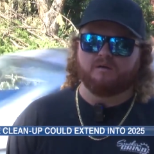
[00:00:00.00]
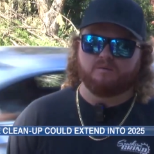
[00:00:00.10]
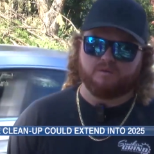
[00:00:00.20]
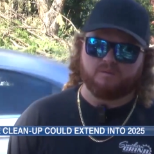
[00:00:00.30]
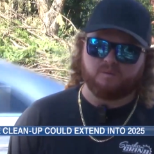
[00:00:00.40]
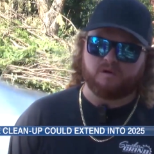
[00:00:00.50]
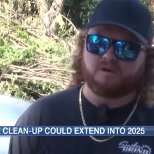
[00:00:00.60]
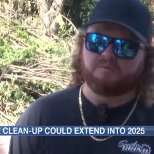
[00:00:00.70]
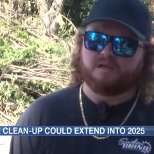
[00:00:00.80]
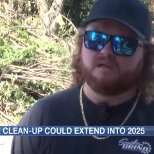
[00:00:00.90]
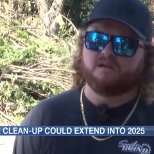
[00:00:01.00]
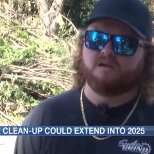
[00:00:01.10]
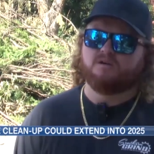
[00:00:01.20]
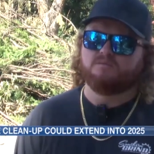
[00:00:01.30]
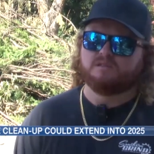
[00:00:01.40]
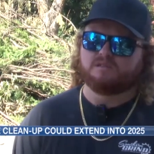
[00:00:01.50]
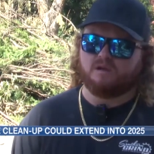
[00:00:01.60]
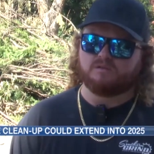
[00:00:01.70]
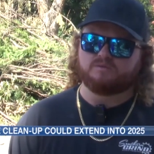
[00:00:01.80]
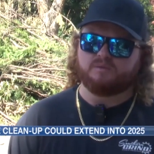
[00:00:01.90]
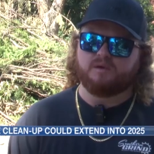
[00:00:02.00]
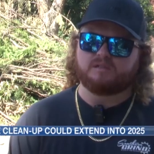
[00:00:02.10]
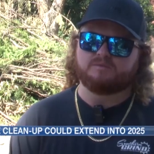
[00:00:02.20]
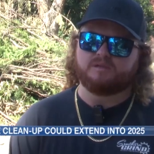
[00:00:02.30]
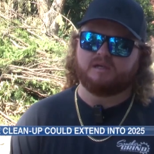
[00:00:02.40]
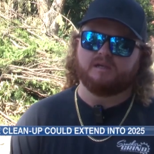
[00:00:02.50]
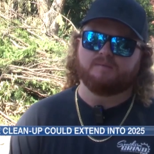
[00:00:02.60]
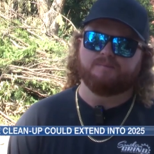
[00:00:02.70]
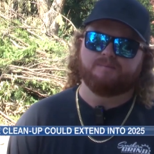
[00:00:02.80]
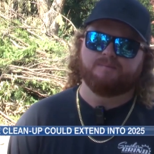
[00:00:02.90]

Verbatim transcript: and we're, and we're going to be here to help as long as we possibly can.